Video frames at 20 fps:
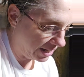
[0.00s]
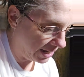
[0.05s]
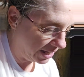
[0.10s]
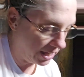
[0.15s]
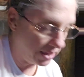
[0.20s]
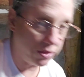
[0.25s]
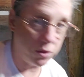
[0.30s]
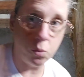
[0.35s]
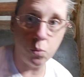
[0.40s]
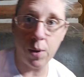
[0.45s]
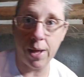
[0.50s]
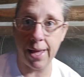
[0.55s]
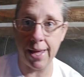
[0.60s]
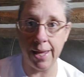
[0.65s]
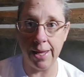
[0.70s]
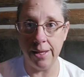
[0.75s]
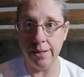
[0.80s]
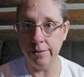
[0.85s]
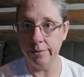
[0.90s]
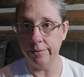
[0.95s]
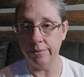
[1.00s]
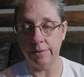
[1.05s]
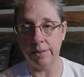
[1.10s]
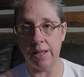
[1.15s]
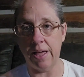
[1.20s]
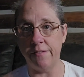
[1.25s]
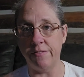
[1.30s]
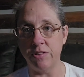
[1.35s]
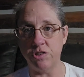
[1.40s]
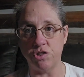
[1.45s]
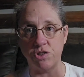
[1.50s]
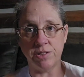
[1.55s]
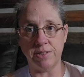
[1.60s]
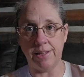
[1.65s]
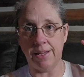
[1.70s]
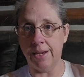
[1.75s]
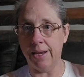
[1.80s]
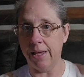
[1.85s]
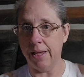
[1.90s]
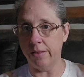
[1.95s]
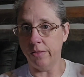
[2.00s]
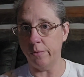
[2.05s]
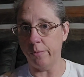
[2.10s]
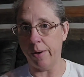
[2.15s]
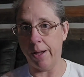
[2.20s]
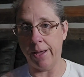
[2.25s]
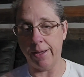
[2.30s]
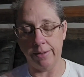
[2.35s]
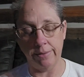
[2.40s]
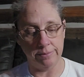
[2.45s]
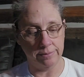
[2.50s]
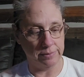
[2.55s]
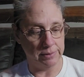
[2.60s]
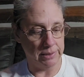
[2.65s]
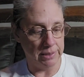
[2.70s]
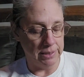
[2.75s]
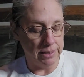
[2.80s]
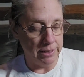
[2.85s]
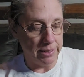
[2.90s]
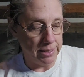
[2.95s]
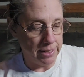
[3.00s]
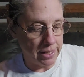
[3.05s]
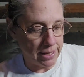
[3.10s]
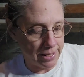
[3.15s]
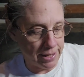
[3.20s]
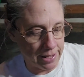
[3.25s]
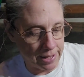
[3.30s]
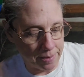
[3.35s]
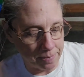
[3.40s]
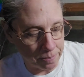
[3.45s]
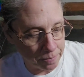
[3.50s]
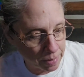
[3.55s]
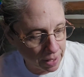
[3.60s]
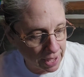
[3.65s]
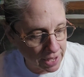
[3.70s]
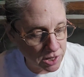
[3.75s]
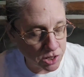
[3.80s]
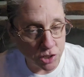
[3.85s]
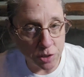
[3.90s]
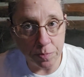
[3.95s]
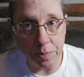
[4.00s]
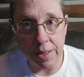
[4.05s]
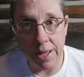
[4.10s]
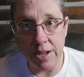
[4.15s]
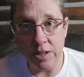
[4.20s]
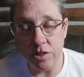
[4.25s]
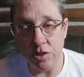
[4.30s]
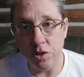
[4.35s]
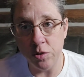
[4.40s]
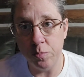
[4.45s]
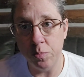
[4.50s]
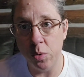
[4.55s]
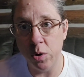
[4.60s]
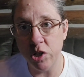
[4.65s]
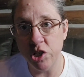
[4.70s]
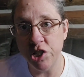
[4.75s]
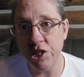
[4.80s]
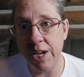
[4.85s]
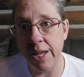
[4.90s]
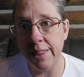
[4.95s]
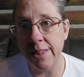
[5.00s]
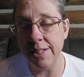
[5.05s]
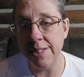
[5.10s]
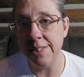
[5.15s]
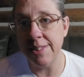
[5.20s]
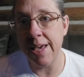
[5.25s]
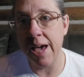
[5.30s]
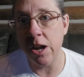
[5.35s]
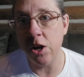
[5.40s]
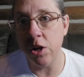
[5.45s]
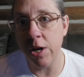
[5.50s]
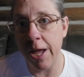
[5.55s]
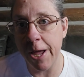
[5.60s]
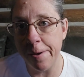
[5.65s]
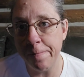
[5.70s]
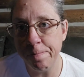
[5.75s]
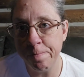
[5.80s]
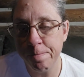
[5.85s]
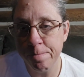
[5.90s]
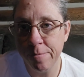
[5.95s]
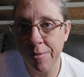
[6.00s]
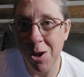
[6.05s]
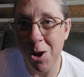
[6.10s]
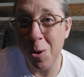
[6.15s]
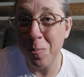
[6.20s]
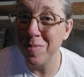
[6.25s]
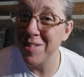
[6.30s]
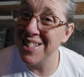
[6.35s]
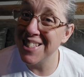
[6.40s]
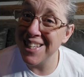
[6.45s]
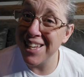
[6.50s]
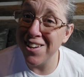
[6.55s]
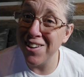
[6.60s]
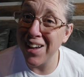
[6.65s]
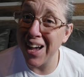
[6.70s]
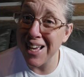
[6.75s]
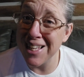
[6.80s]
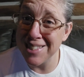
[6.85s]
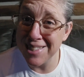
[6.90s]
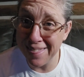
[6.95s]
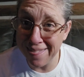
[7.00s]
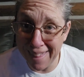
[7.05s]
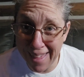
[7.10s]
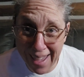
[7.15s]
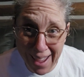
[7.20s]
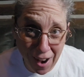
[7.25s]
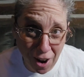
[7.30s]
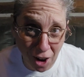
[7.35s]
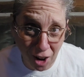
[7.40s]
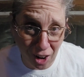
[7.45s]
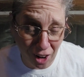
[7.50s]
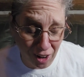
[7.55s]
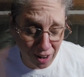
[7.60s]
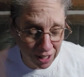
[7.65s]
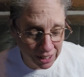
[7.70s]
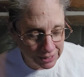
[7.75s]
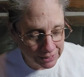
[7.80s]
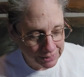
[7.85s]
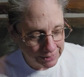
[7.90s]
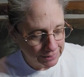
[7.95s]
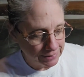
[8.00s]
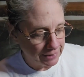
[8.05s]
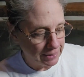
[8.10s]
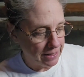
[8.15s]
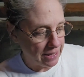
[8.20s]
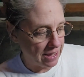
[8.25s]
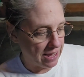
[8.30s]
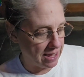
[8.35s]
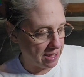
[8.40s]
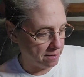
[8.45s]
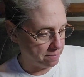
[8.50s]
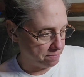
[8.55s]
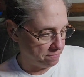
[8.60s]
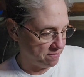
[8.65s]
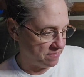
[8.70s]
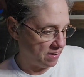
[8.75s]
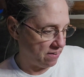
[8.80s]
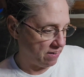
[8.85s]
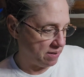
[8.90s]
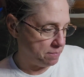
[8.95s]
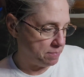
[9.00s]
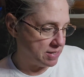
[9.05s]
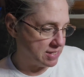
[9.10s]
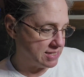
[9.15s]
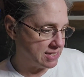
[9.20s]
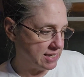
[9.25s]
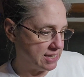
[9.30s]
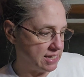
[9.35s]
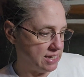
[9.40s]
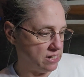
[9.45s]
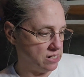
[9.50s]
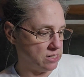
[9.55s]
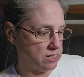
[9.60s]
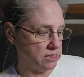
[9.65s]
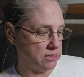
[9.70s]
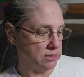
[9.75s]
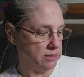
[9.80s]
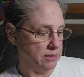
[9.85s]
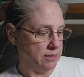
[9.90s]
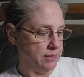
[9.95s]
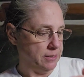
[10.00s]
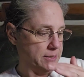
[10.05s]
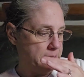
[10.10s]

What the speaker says: getting in the way. Life is just getting in the way. But I do plan to do porch chat this Saturday. Hope to see you guys there. Very busy here.